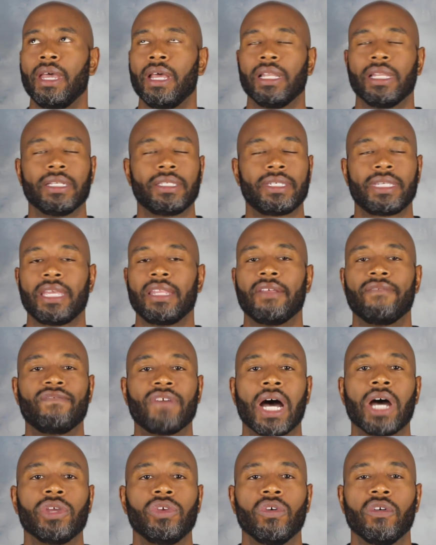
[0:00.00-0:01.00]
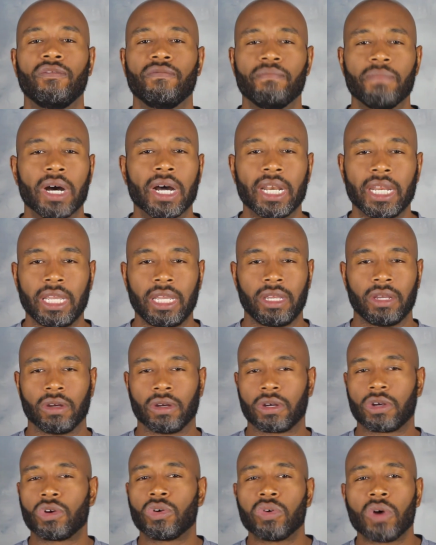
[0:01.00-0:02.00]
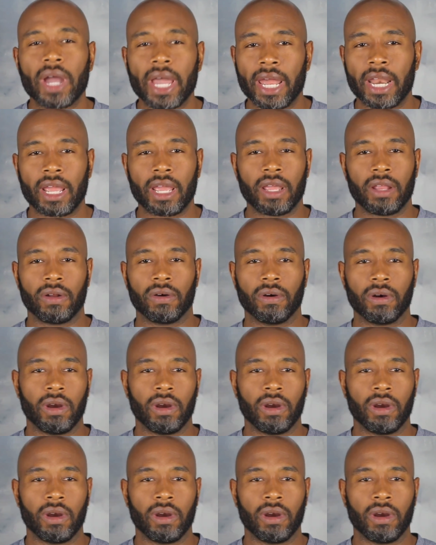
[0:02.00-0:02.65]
let's say, the value of money or credit